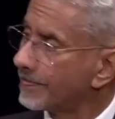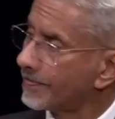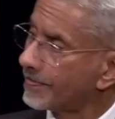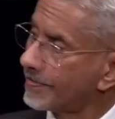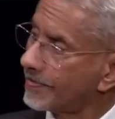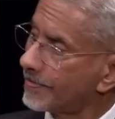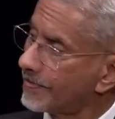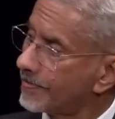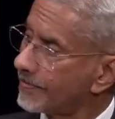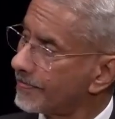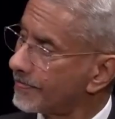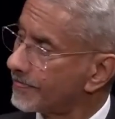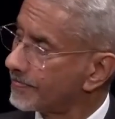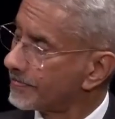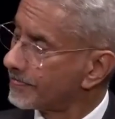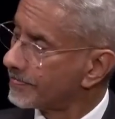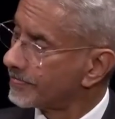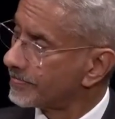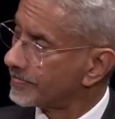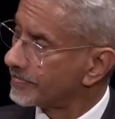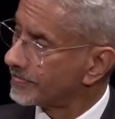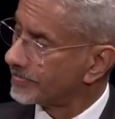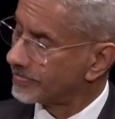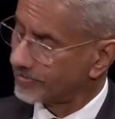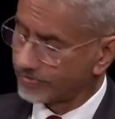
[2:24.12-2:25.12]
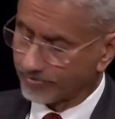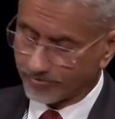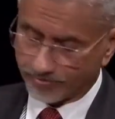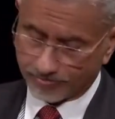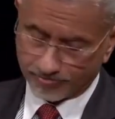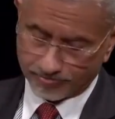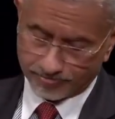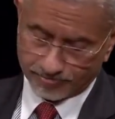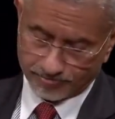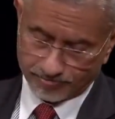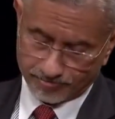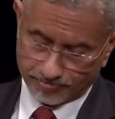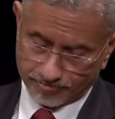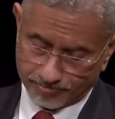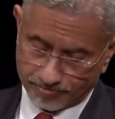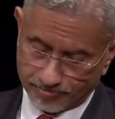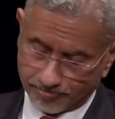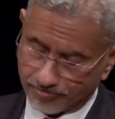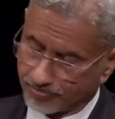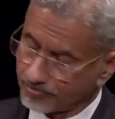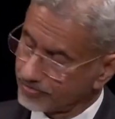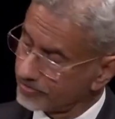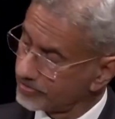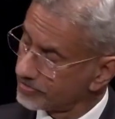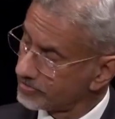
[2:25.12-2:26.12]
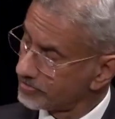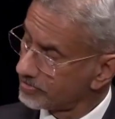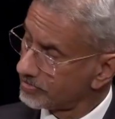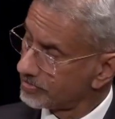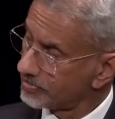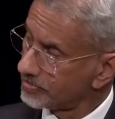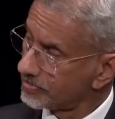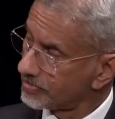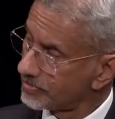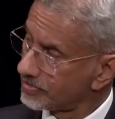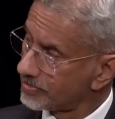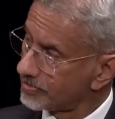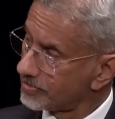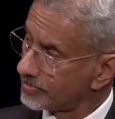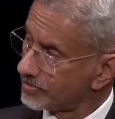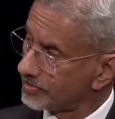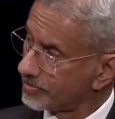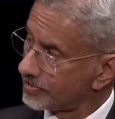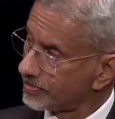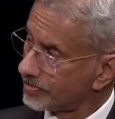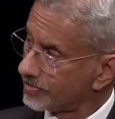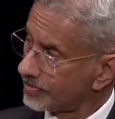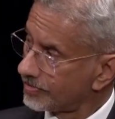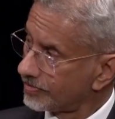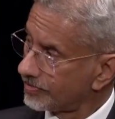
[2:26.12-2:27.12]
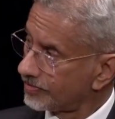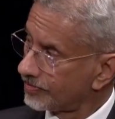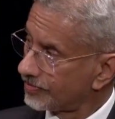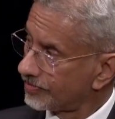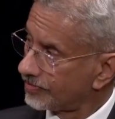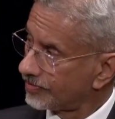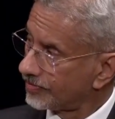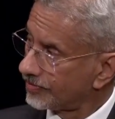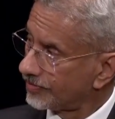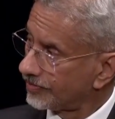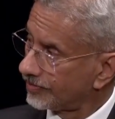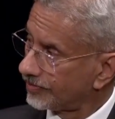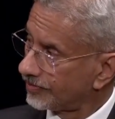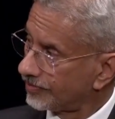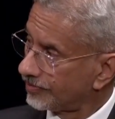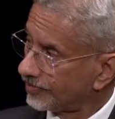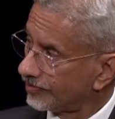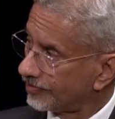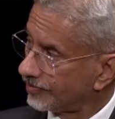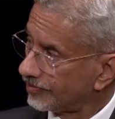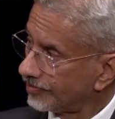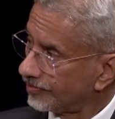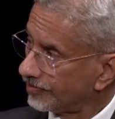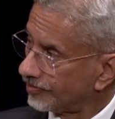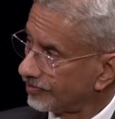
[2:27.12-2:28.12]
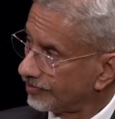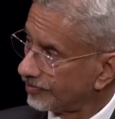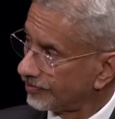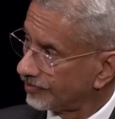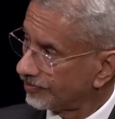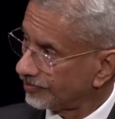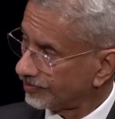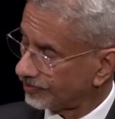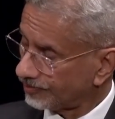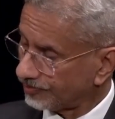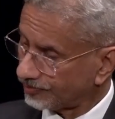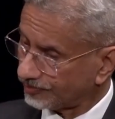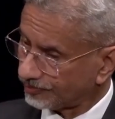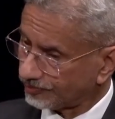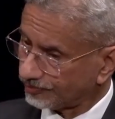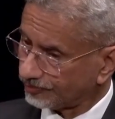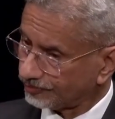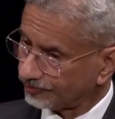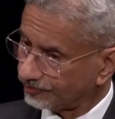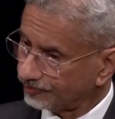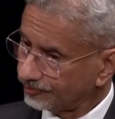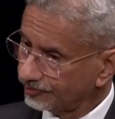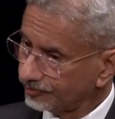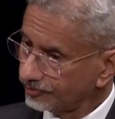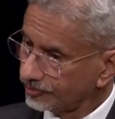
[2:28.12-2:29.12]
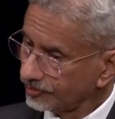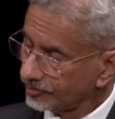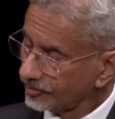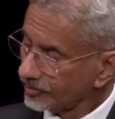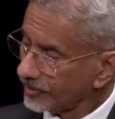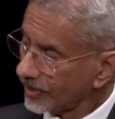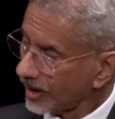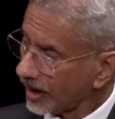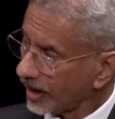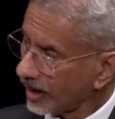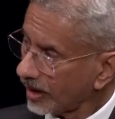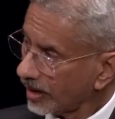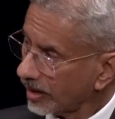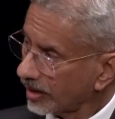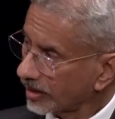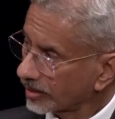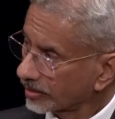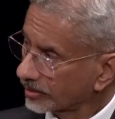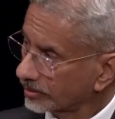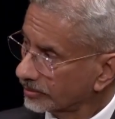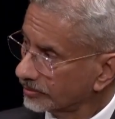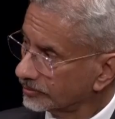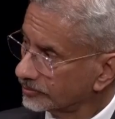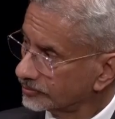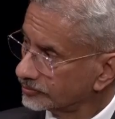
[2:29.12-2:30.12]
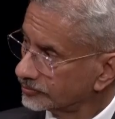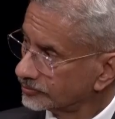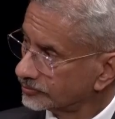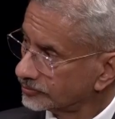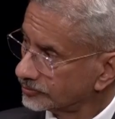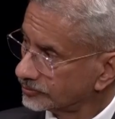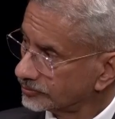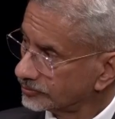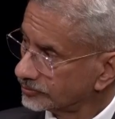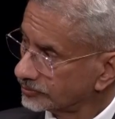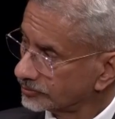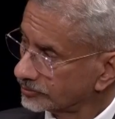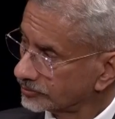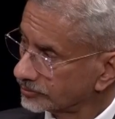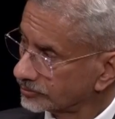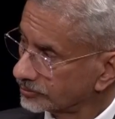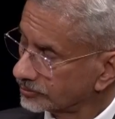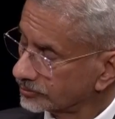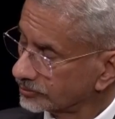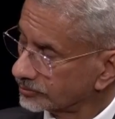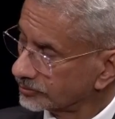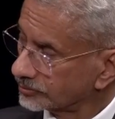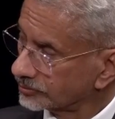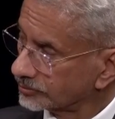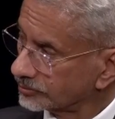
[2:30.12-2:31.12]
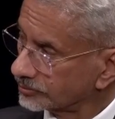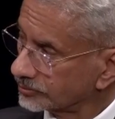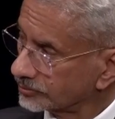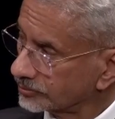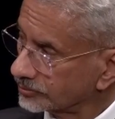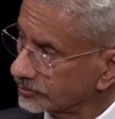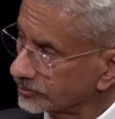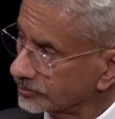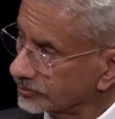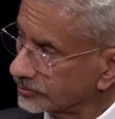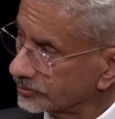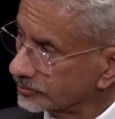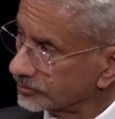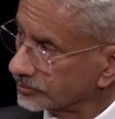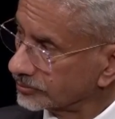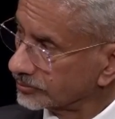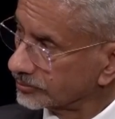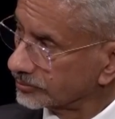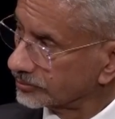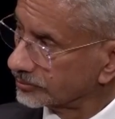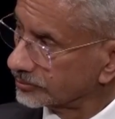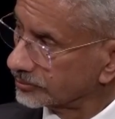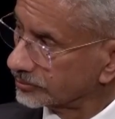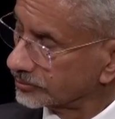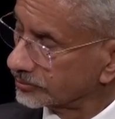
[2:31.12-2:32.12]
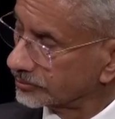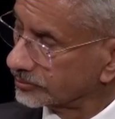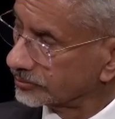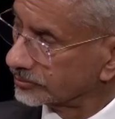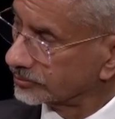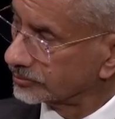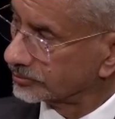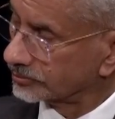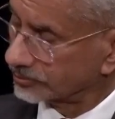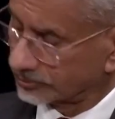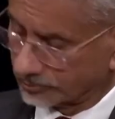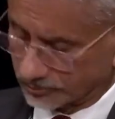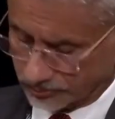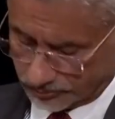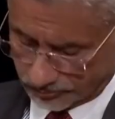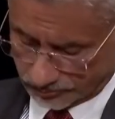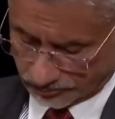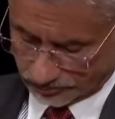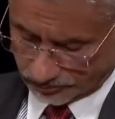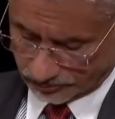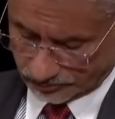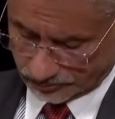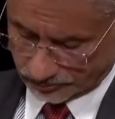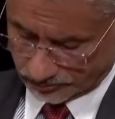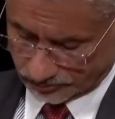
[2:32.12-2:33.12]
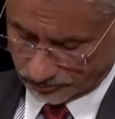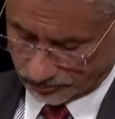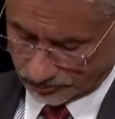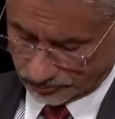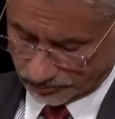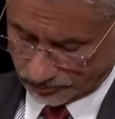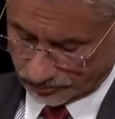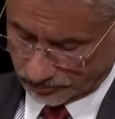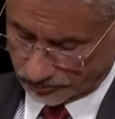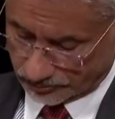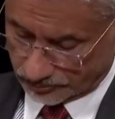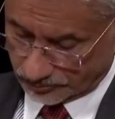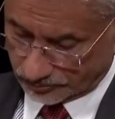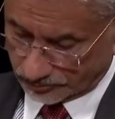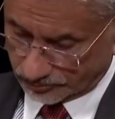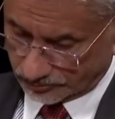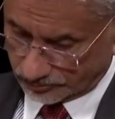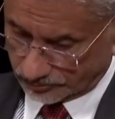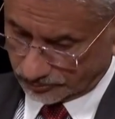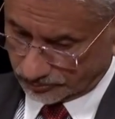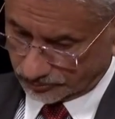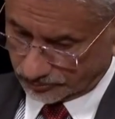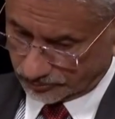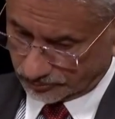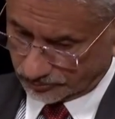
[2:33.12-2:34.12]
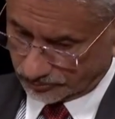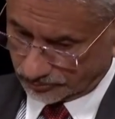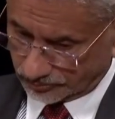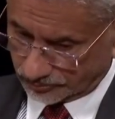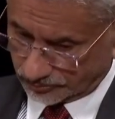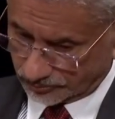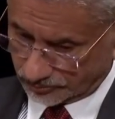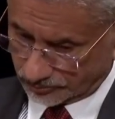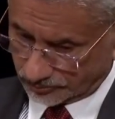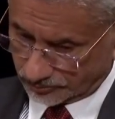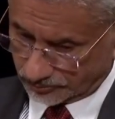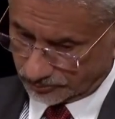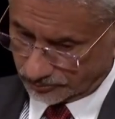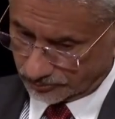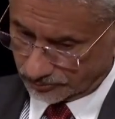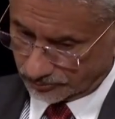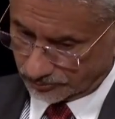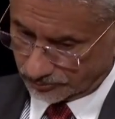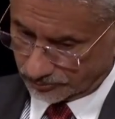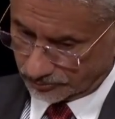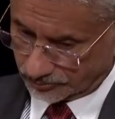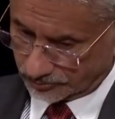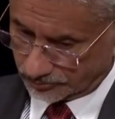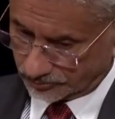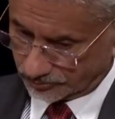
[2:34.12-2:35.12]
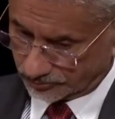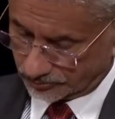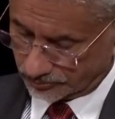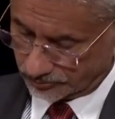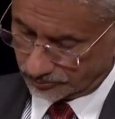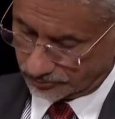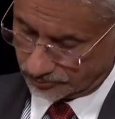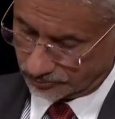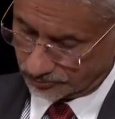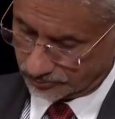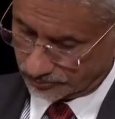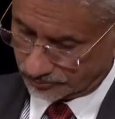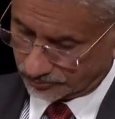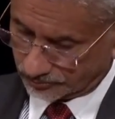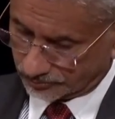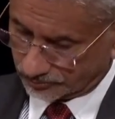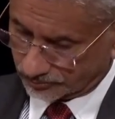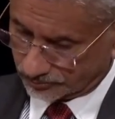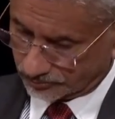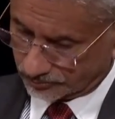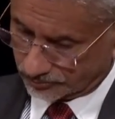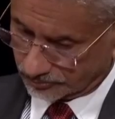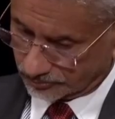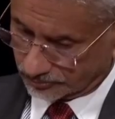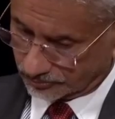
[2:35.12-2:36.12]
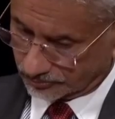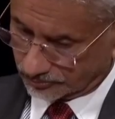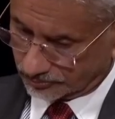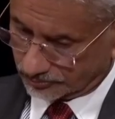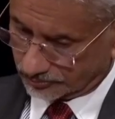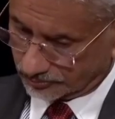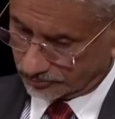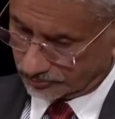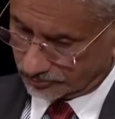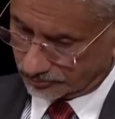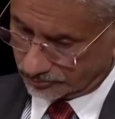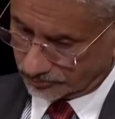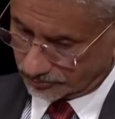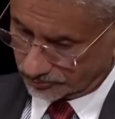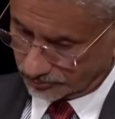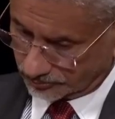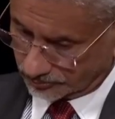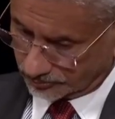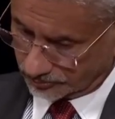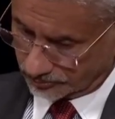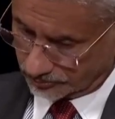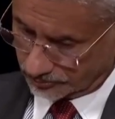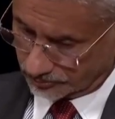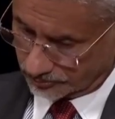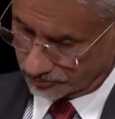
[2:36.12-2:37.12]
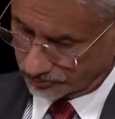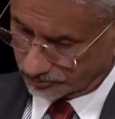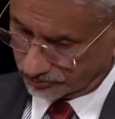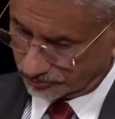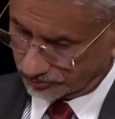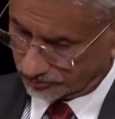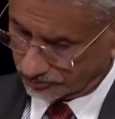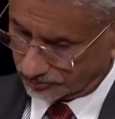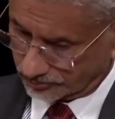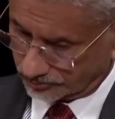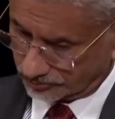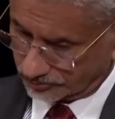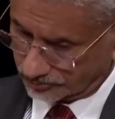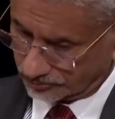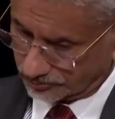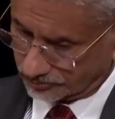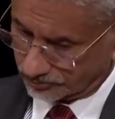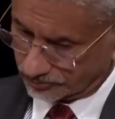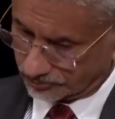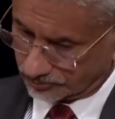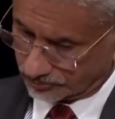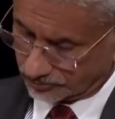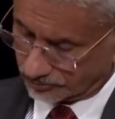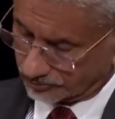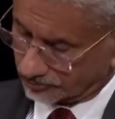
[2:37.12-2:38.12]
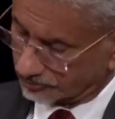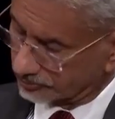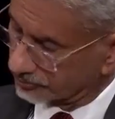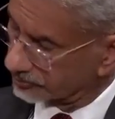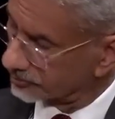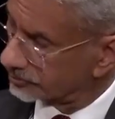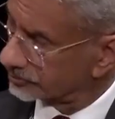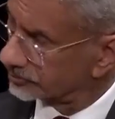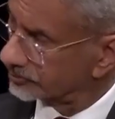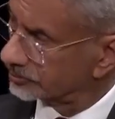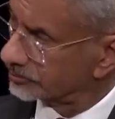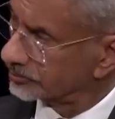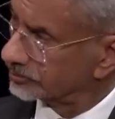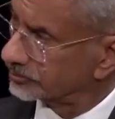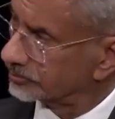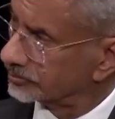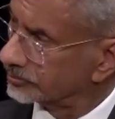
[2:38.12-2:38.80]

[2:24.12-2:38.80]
many American companies are de-risking, diversifying, moving out of China, looking for alternatives. There are a lot of them knocking on India's door. But could you